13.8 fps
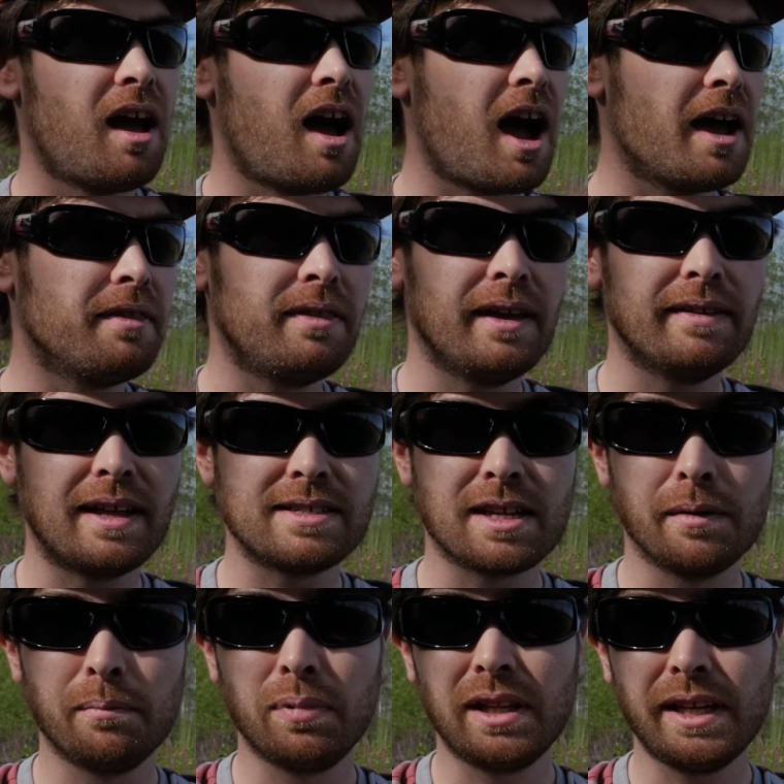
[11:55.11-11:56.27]
I think that's
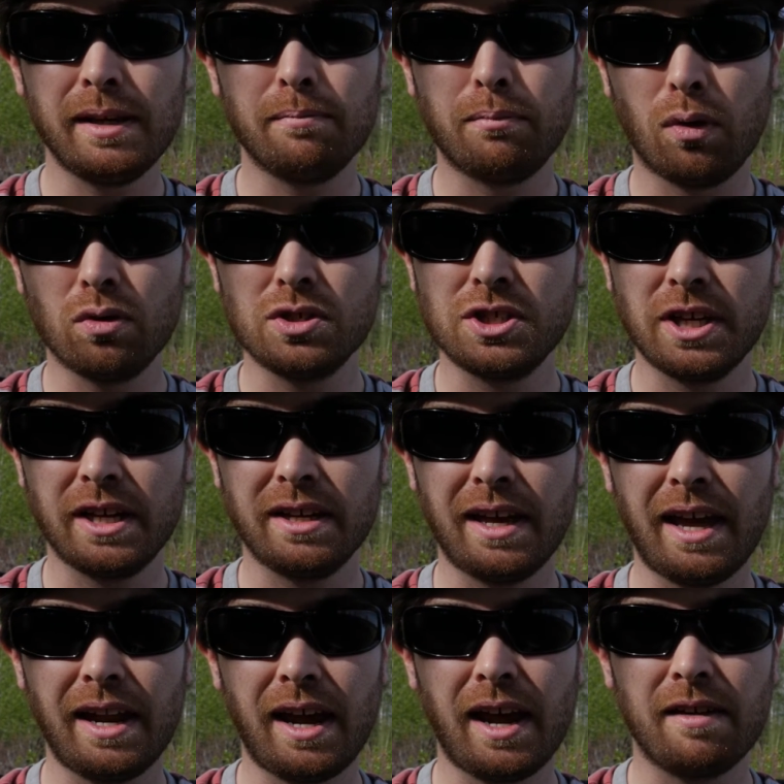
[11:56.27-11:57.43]
complete bullshit,
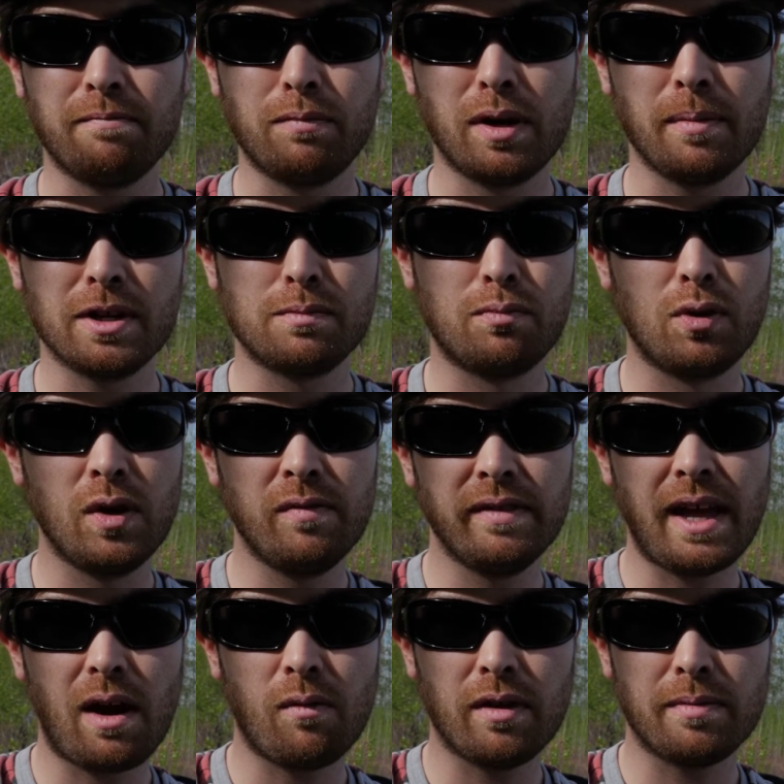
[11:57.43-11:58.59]
and I've pretty much proven
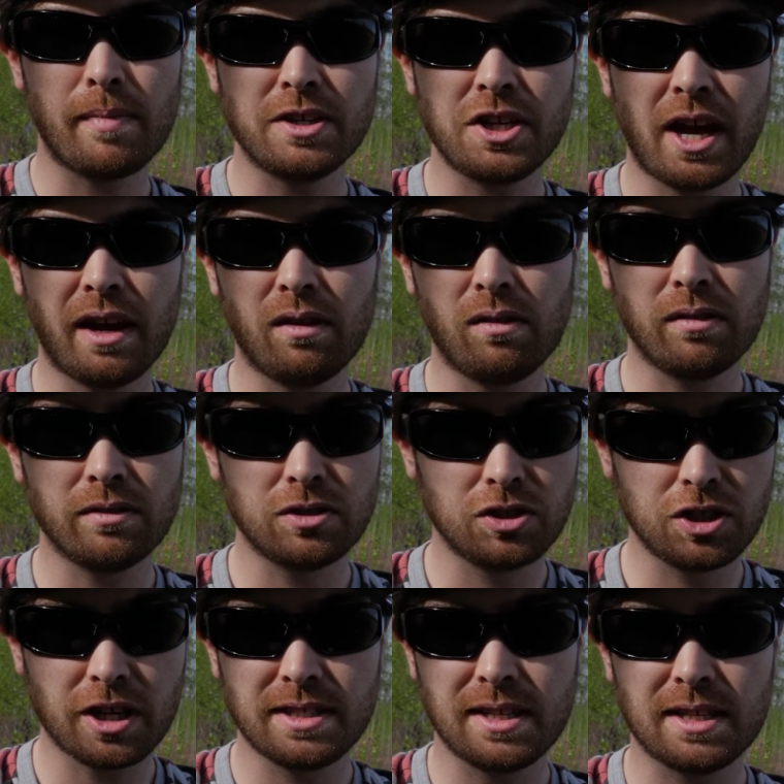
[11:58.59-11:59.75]
that with my channel
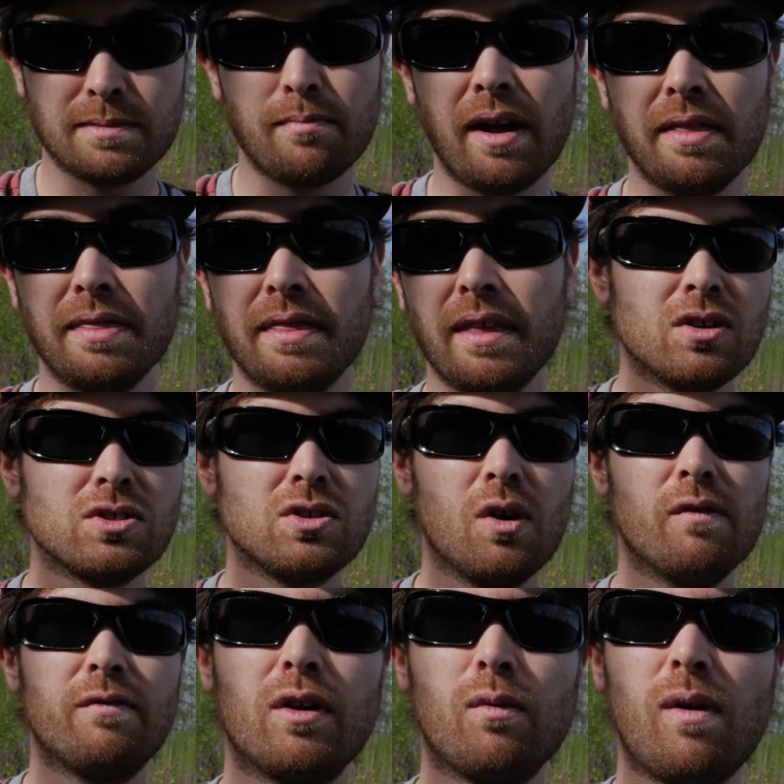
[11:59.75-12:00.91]
just this month. So
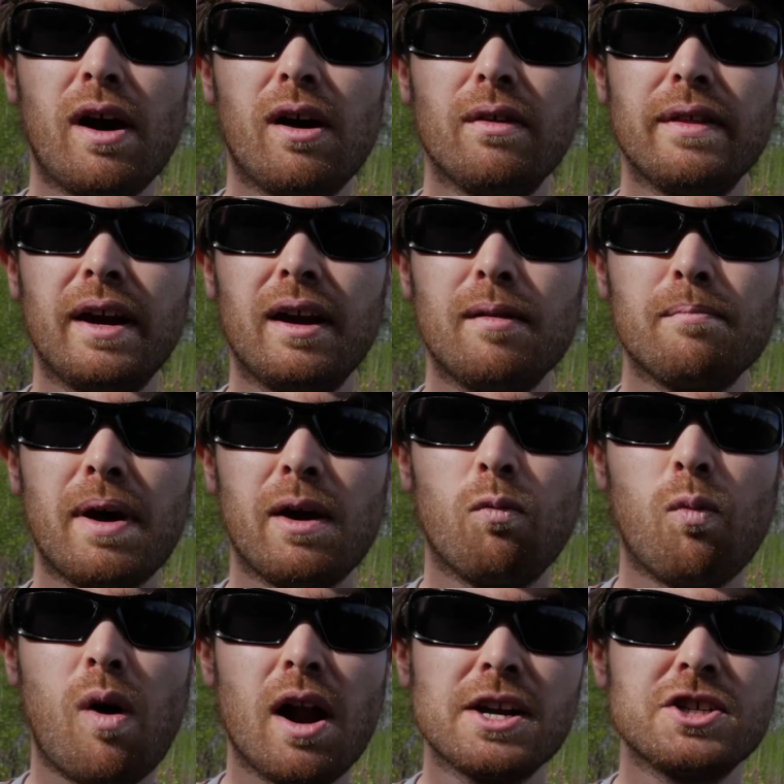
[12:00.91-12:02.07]
a while there, my
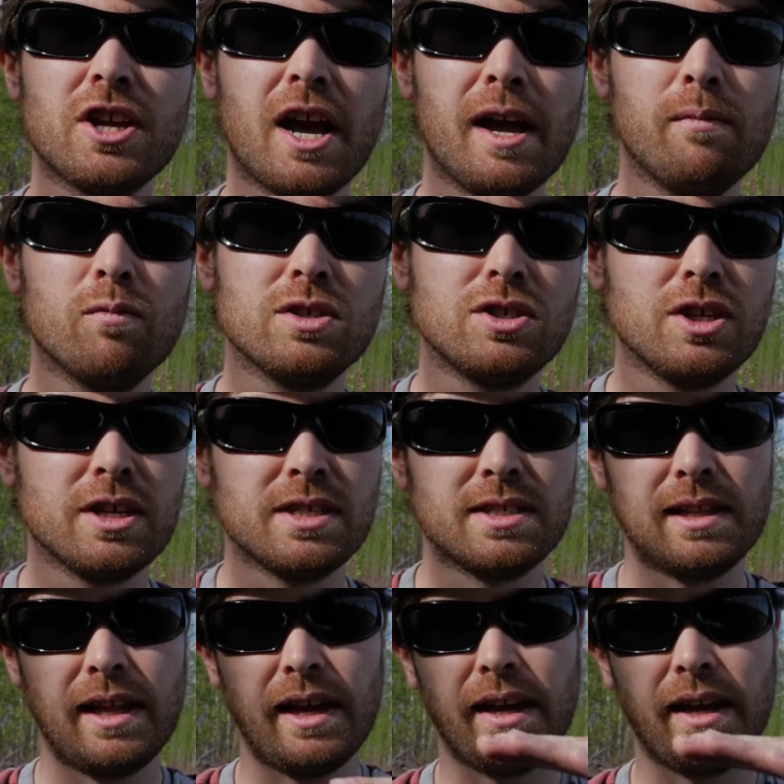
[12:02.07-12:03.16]
watch time was just